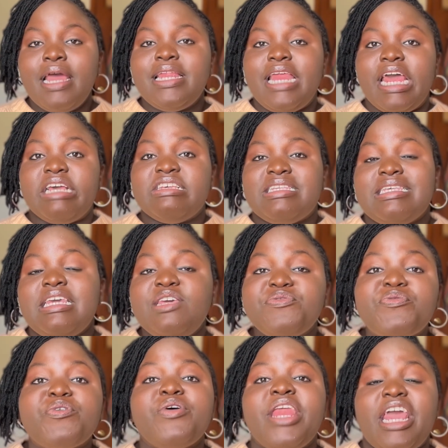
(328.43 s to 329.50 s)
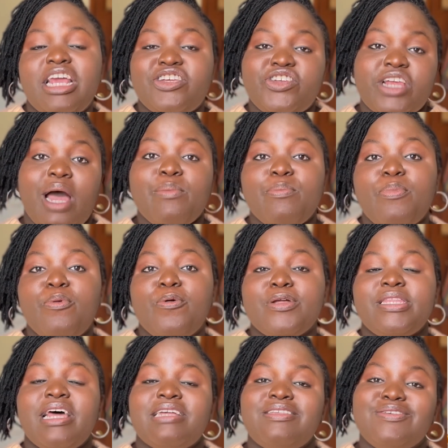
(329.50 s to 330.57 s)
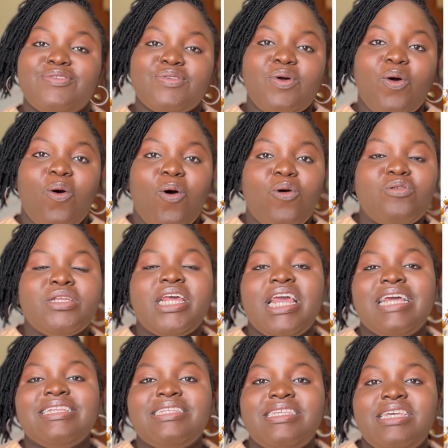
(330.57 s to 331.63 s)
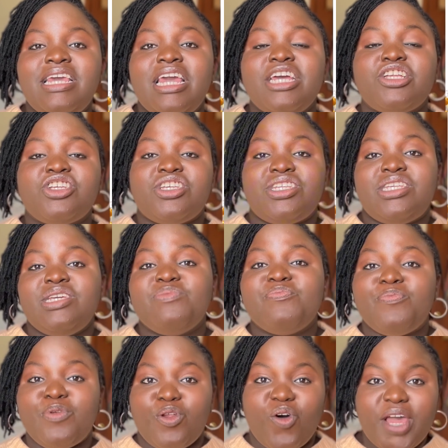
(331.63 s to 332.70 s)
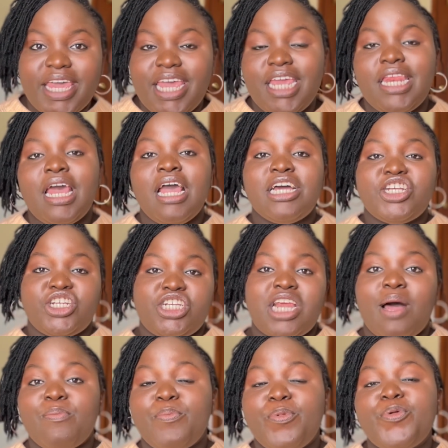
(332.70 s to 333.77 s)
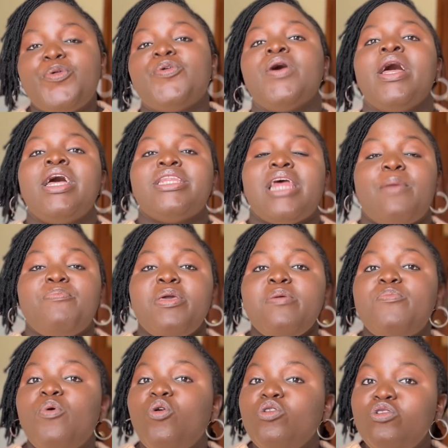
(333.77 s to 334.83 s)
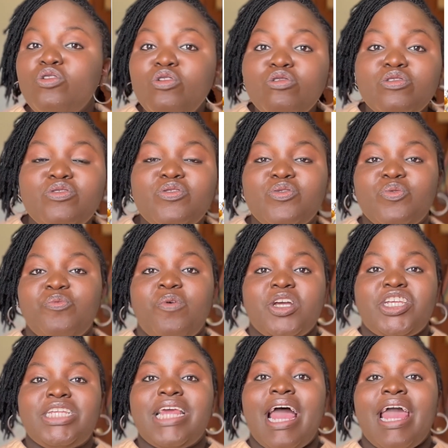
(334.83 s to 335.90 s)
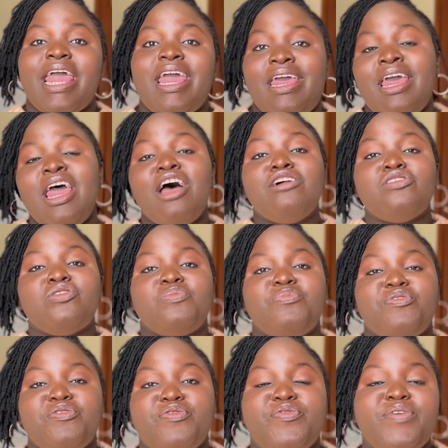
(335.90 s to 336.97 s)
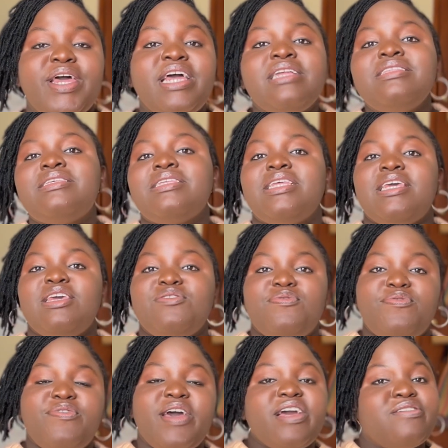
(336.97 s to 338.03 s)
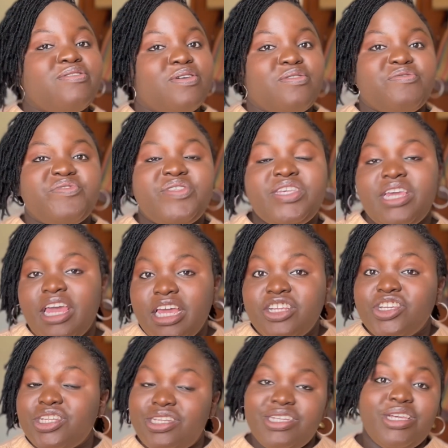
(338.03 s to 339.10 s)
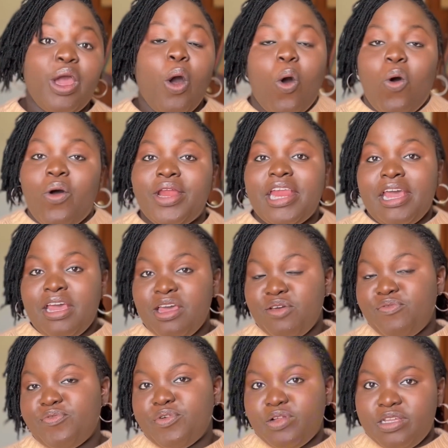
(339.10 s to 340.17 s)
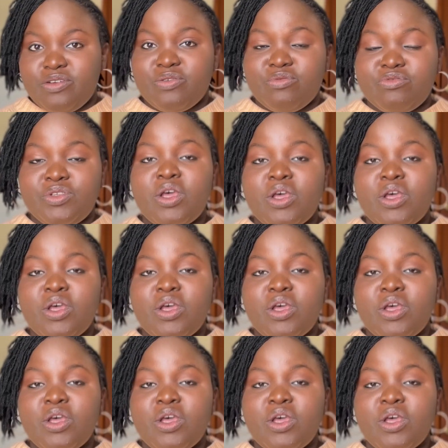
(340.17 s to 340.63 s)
There is even a shampoo that is called a DHT blocking shampoo that people use to wash their hair to prevent the effect of DHT on hair follicles.